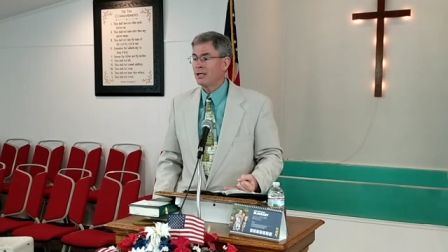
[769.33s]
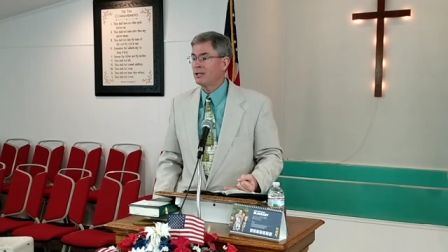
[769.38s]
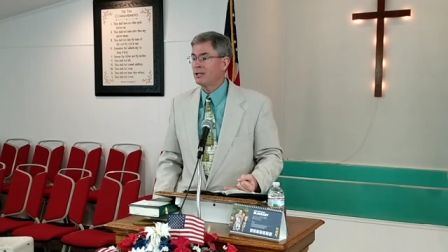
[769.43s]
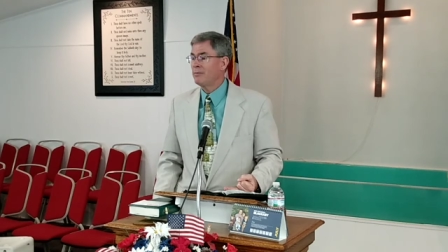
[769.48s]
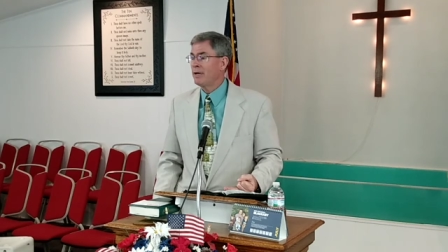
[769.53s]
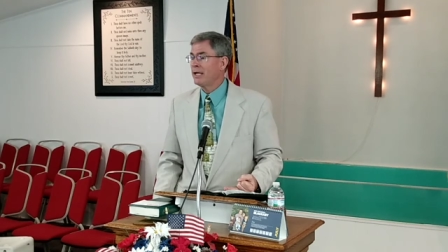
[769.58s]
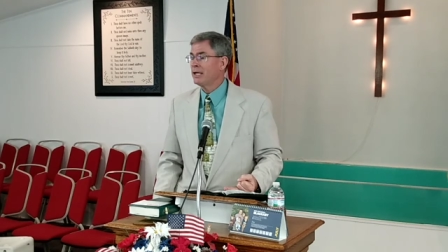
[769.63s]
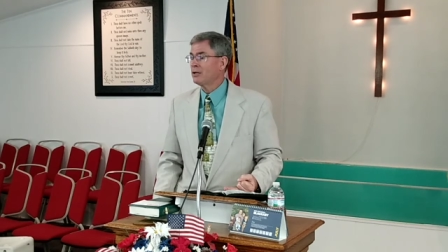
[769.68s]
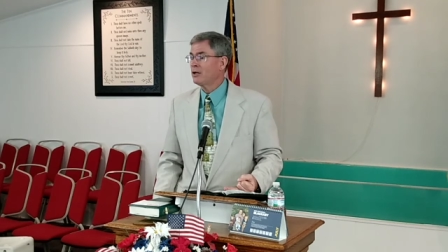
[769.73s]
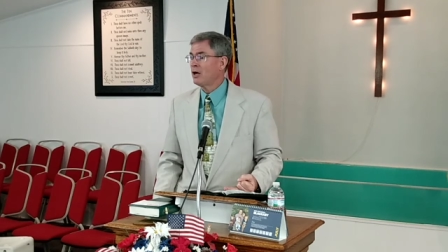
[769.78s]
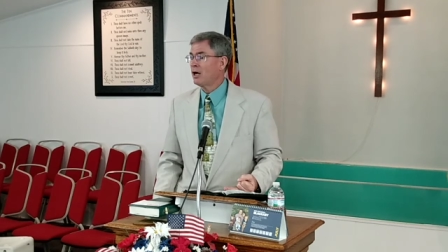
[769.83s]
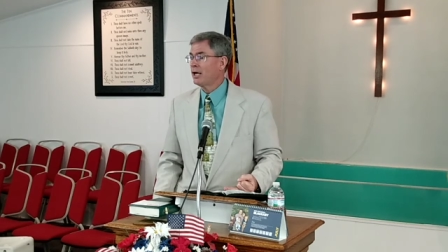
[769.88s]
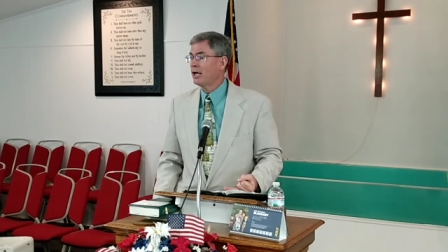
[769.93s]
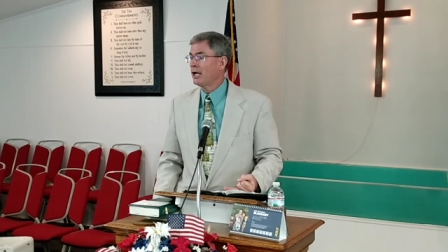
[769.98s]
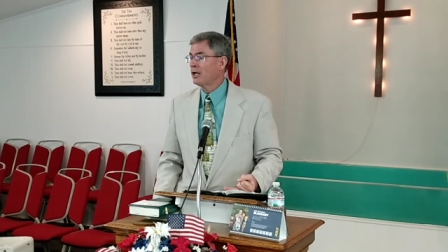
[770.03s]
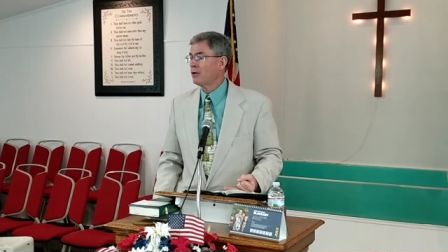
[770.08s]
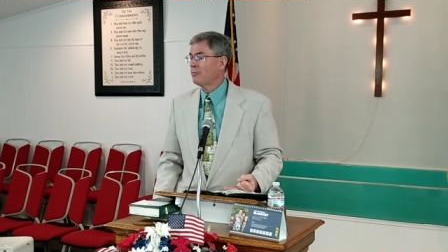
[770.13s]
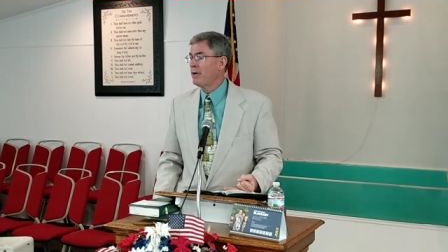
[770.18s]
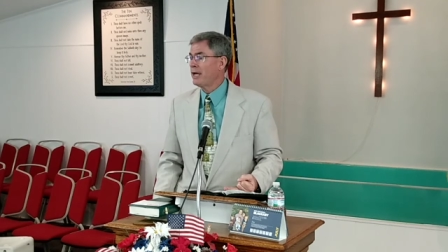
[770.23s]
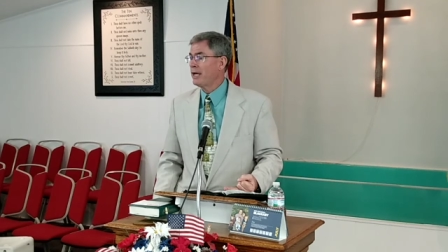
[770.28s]
And the man got
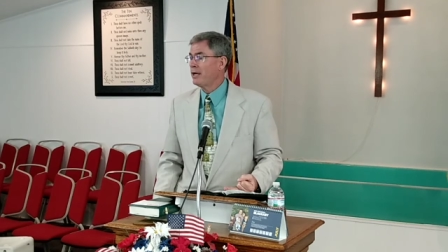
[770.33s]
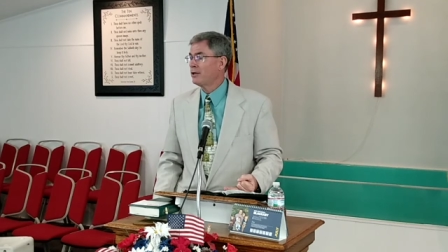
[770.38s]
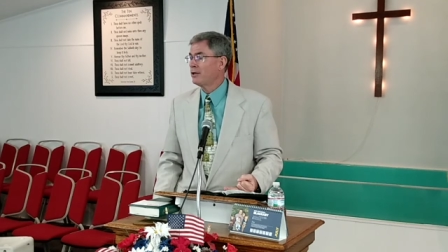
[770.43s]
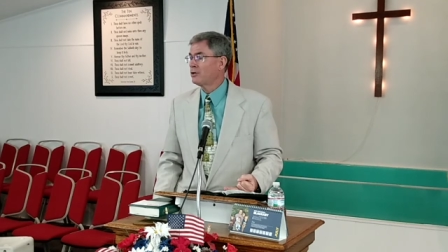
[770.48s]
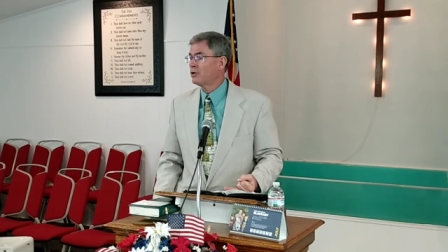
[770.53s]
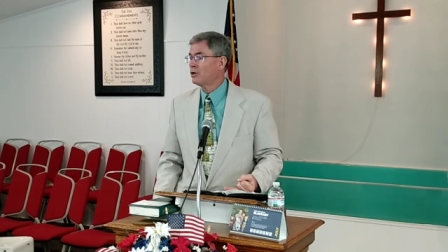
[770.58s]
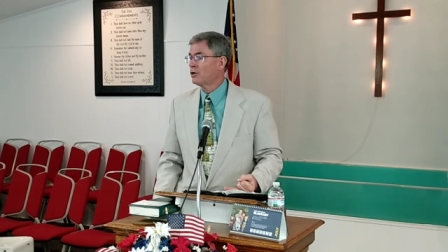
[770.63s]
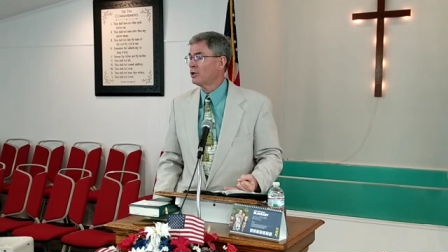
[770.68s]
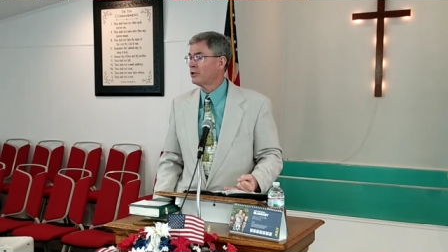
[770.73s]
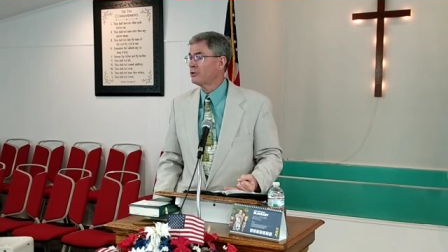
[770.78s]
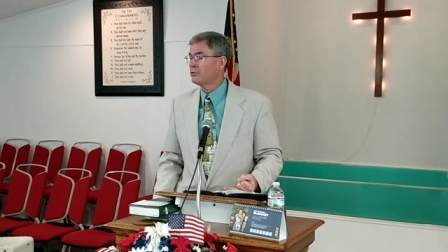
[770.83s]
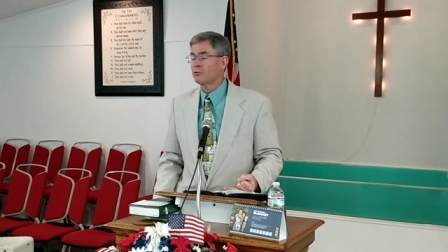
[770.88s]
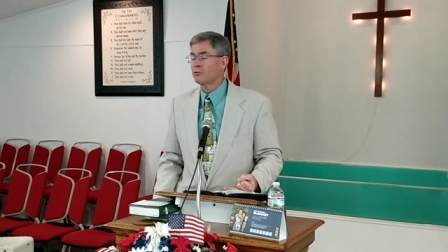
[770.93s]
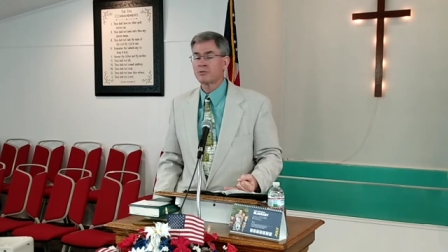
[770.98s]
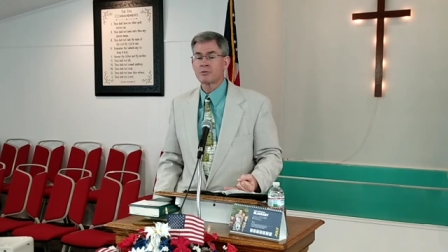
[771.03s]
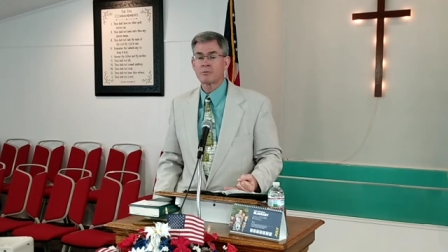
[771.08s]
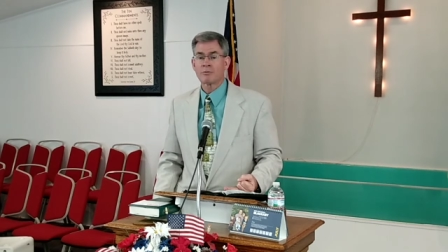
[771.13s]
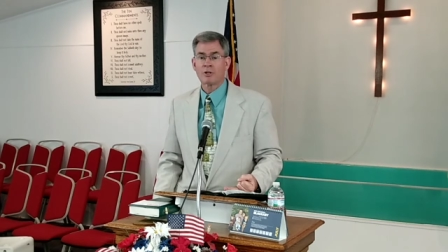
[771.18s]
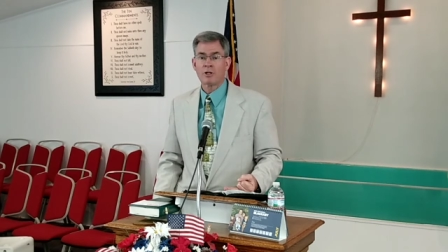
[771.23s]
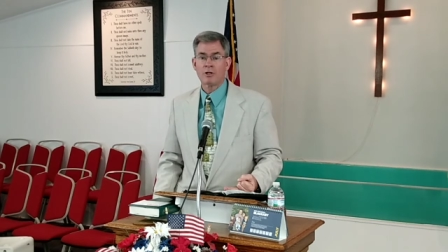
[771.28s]
out of bed and hurriedly threw
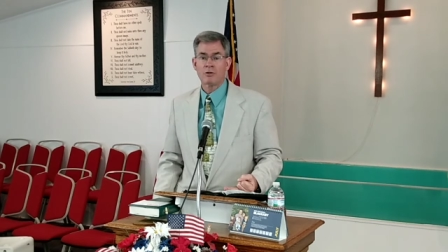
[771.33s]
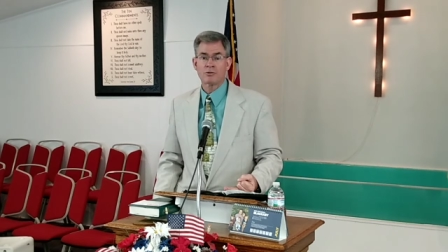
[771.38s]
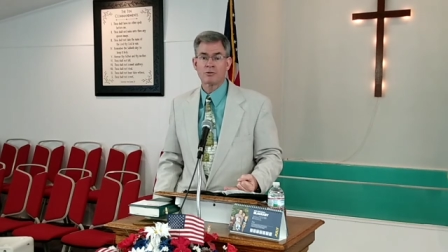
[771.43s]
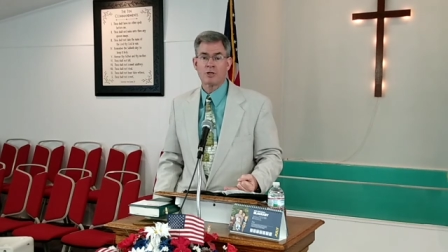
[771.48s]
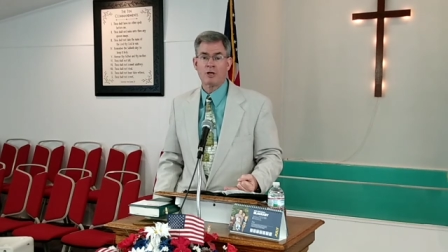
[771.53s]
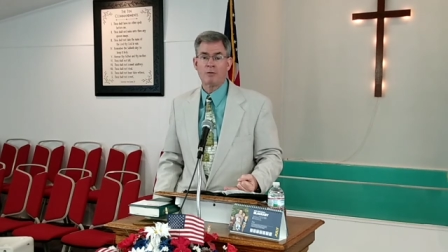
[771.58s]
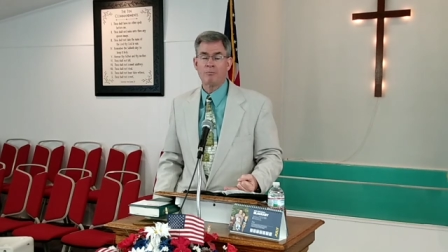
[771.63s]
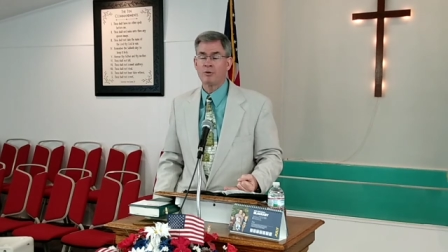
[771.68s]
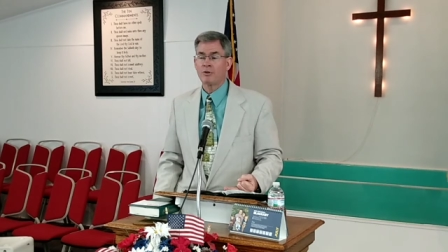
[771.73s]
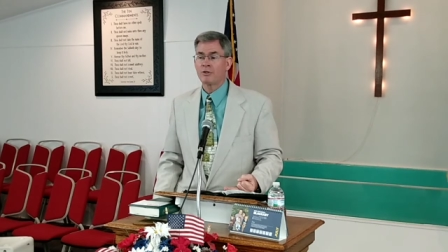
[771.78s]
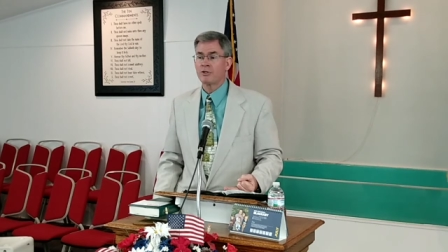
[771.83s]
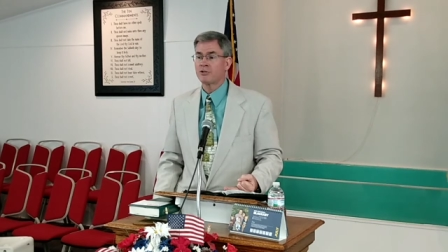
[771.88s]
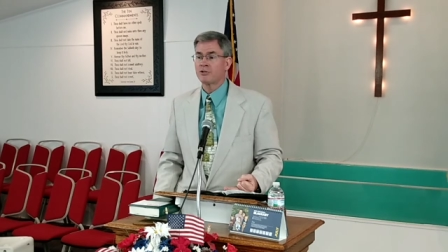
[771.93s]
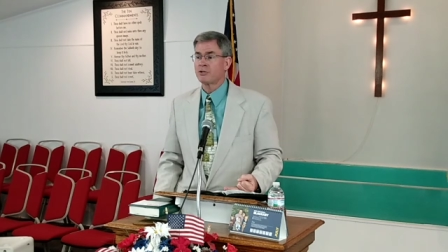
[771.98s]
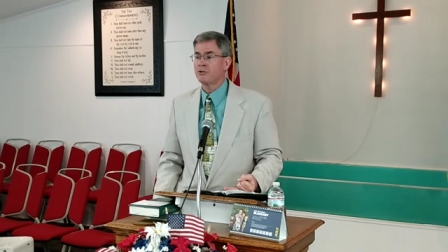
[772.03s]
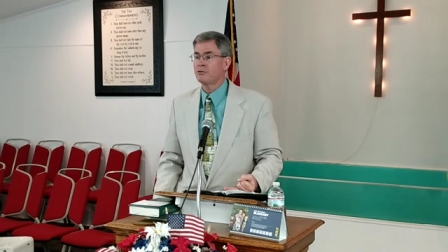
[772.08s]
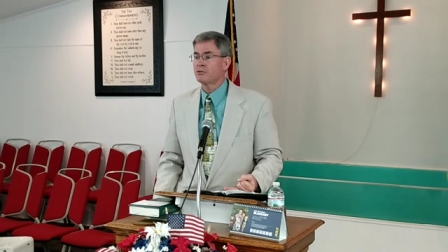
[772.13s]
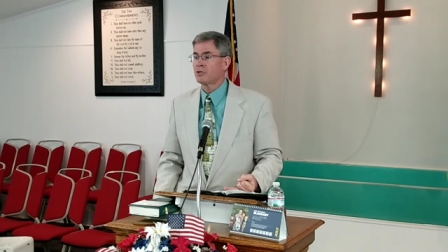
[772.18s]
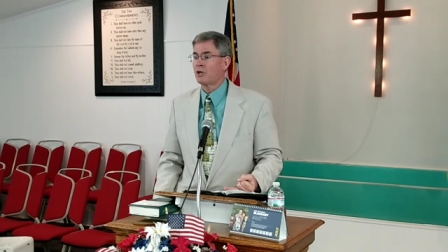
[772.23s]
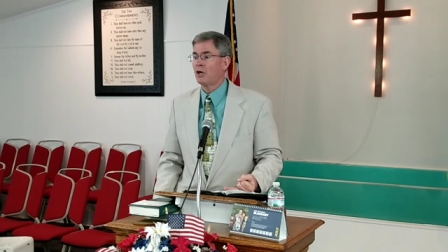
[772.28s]
some clothes on, put his
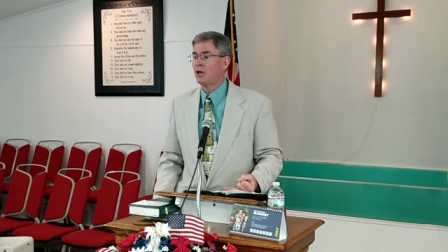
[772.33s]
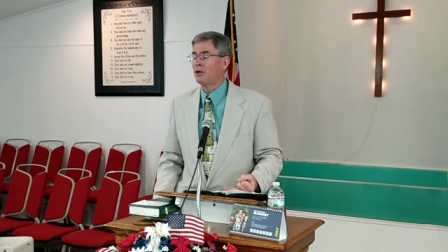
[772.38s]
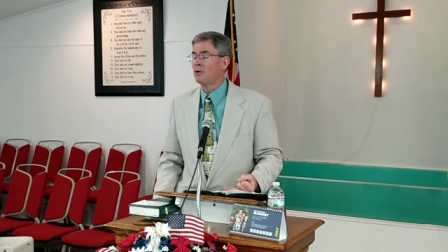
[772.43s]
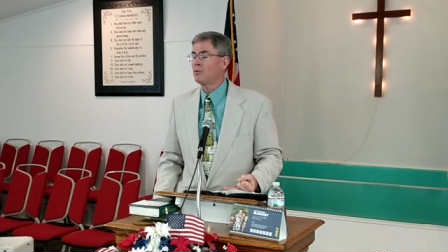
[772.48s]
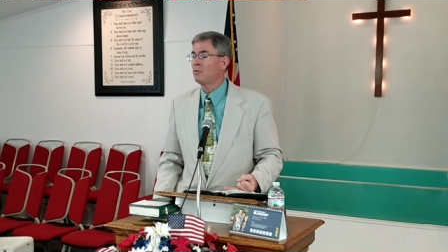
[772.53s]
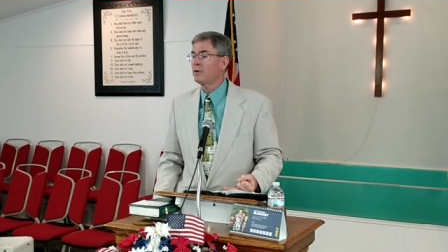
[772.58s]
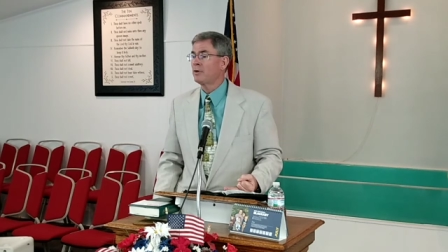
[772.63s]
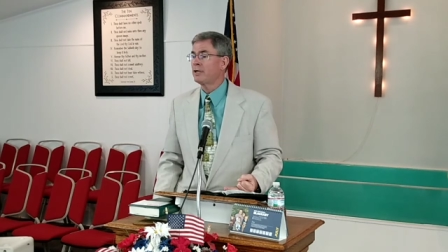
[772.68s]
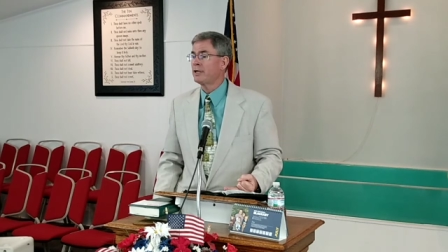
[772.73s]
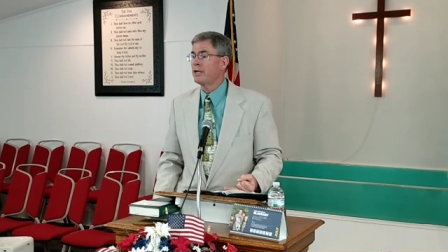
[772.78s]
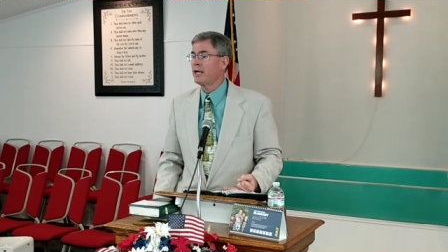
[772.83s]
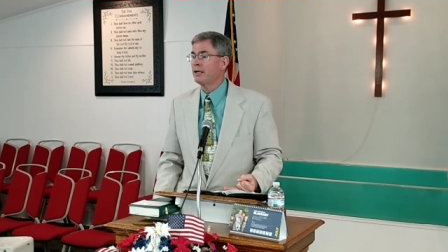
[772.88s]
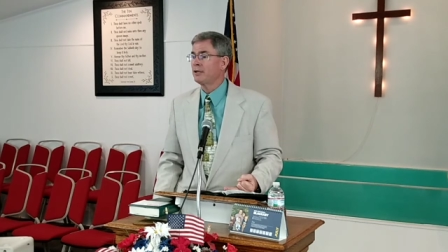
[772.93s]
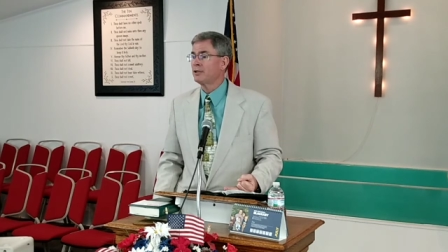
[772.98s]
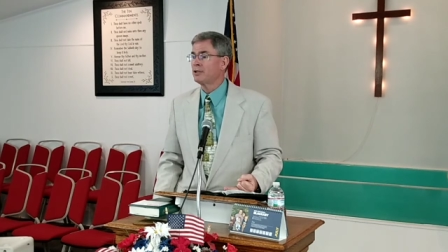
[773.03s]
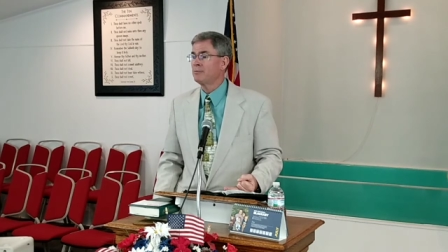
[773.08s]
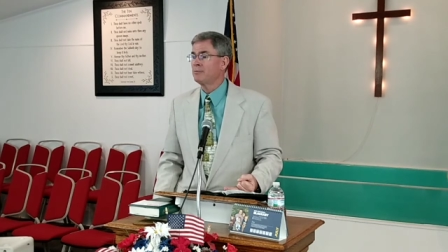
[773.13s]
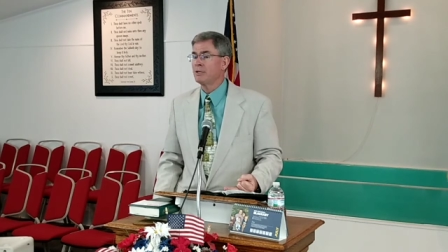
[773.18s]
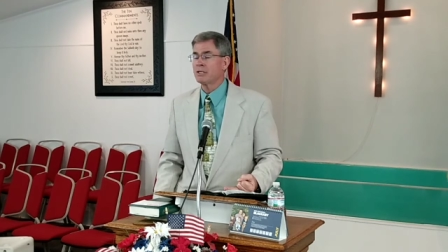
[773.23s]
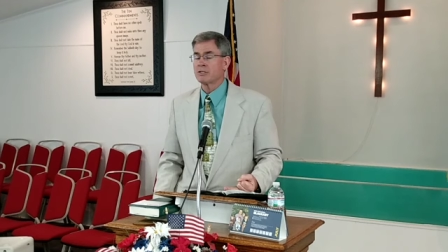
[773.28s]
shoes on, and went down
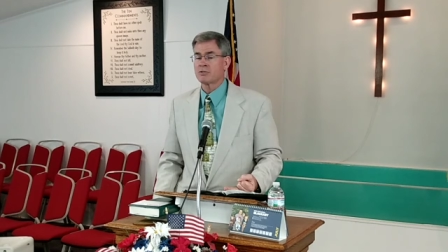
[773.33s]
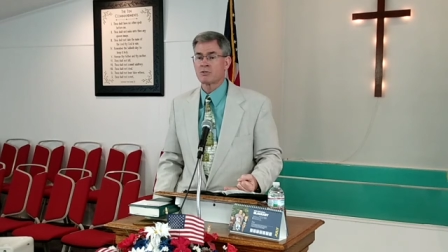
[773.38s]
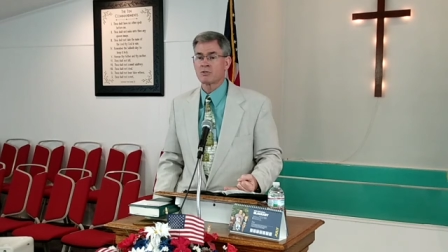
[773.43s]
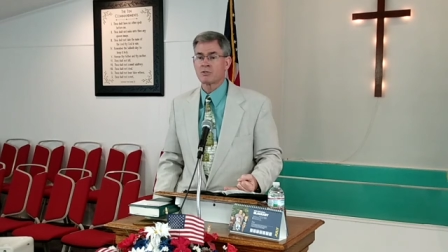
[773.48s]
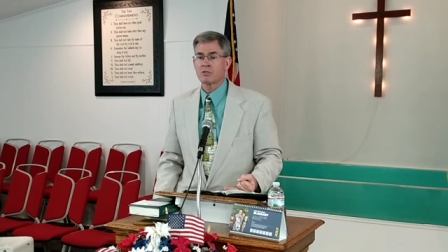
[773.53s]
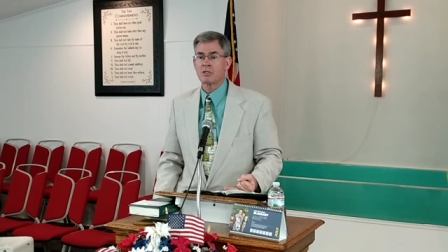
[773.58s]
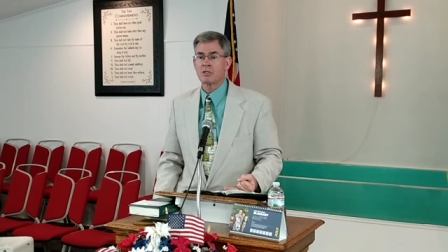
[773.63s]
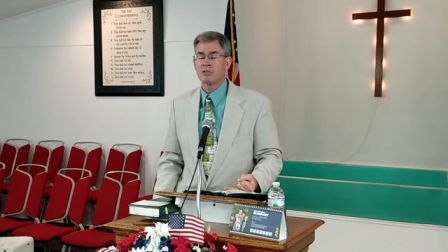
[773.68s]
to the business.